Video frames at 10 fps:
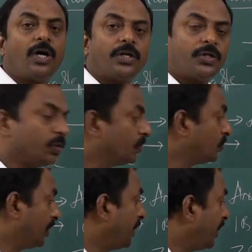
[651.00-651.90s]
are
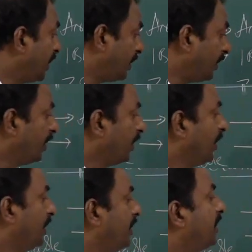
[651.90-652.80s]
used in
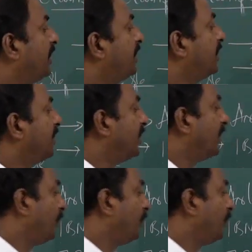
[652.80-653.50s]
critical